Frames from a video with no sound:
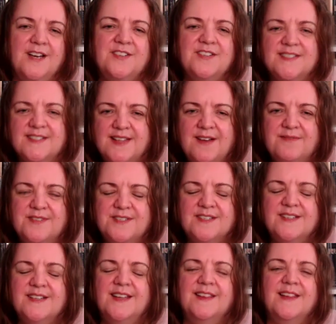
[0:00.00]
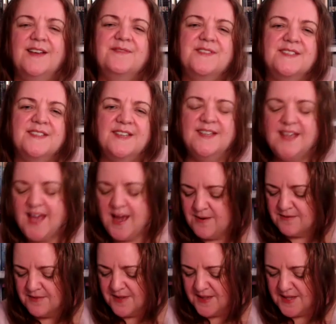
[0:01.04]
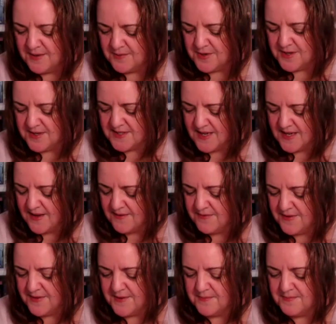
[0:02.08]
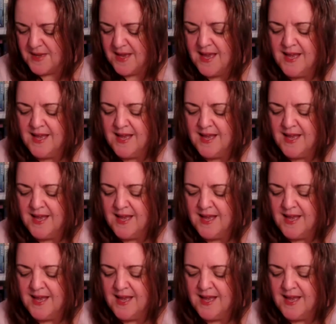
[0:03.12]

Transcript: I just loved it and loved seeing how everything worked out for them.